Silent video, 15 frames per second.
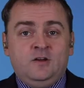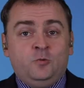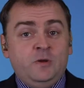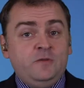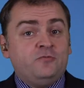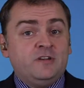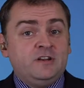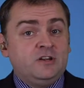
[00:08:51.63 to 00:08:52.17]

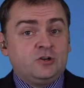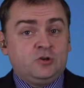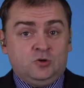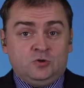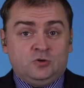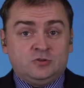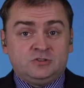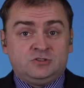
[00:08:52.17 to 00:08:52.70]
We've written a
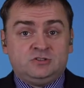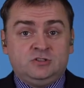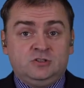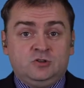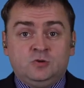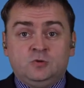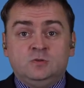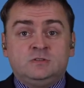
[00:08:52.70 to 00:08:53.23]
course
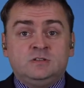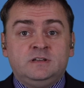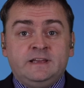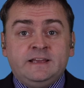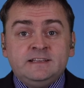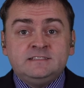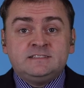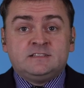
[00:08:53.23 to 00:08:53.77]
called
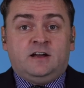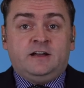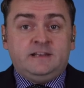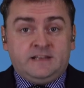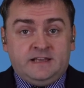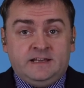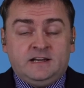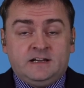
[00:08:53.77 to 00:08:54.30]

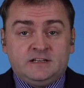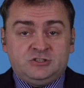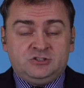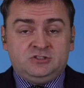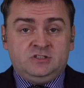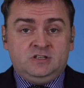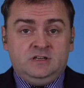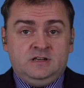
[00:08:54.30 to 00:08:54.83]
Inside
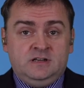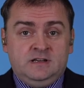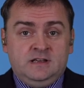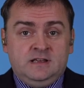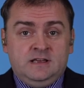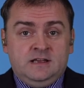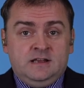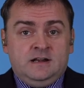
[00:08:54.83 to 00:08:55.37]
English,
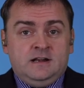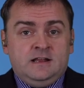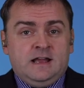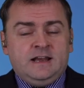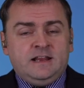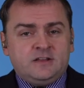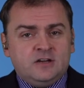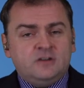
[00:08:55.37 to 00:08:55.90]

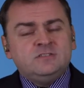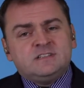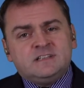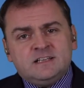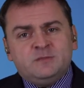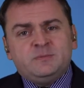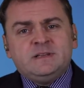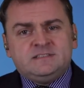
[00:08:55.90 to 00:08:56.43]
and it goes a
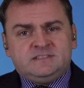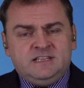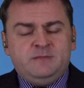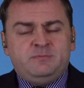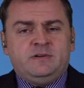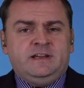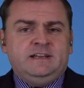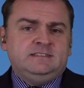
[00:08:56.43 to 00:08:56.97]
little bit
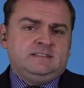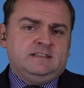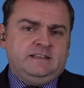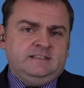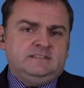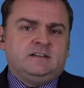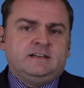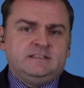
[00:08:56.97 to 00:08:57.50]
deeper into
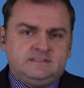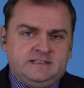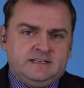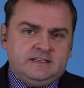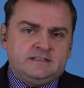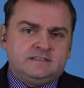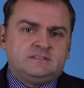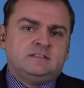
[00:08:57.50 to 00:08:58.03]
these
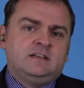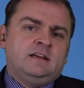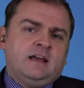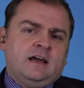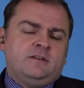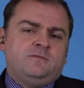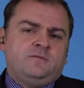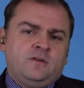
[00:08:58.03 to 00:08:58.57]
ideas
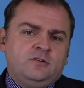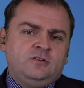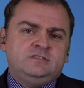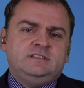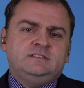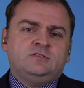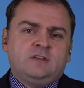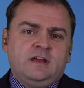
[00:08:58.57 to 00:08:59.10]
and
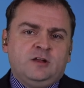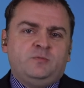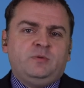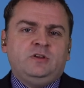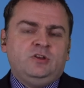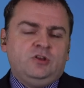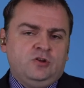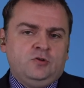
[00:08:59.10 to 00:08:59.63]
focuses on
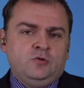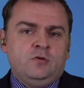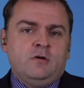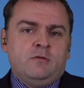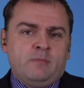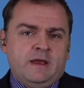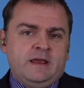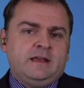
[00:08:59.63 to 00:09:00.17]
helping you
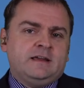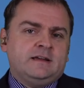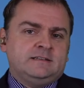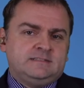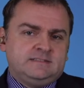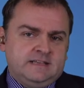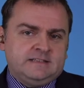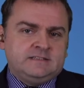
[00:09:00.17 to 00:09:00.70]
make
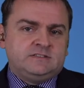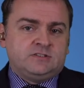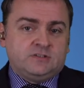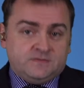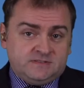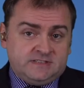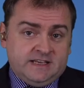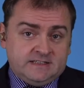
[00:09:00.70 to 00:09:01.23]
sense
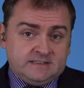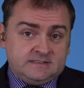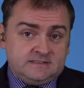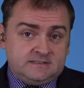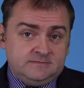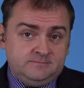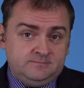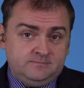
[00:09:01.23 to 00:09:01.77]
of
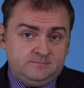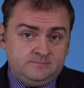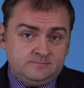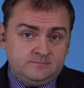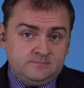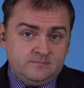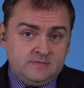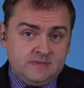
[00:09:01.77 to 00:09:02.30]
tense.
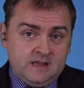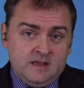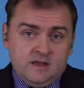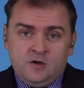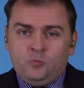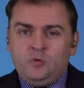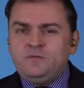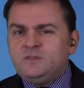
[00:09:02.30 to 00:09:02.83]

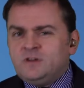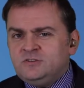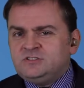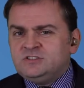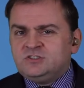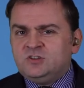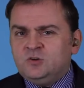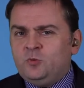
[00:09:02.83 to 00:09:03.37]
We've
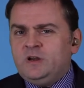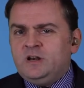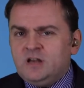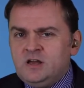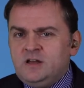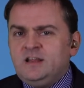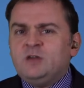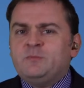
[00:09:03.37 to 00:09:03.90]
noticed that when learning